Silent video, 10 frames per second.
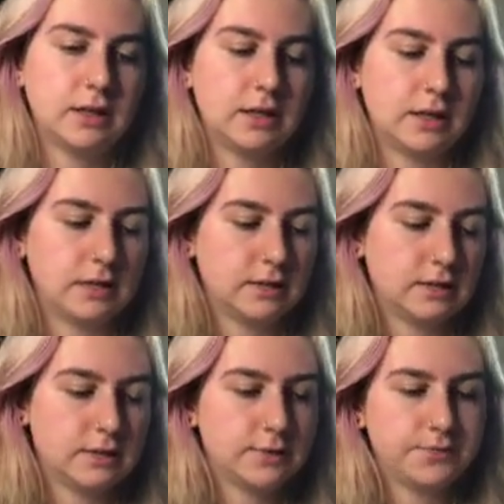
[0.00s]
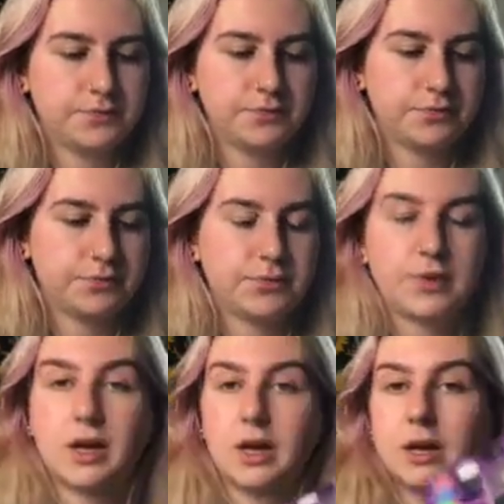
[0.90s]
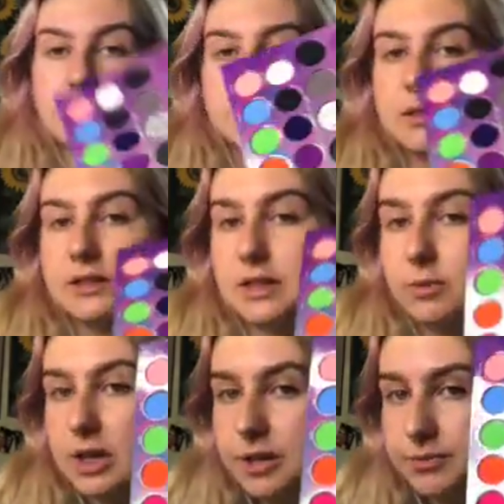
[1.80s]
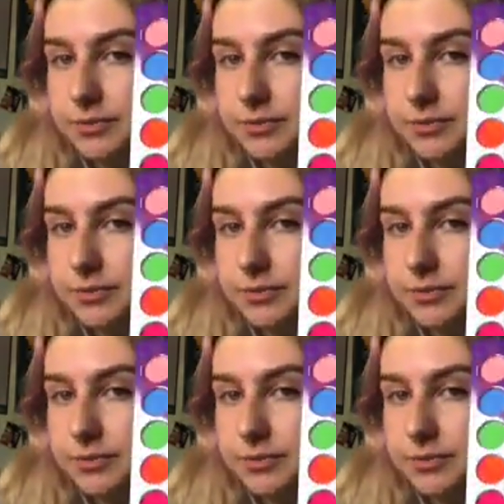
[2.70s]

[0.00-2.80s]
this seaweed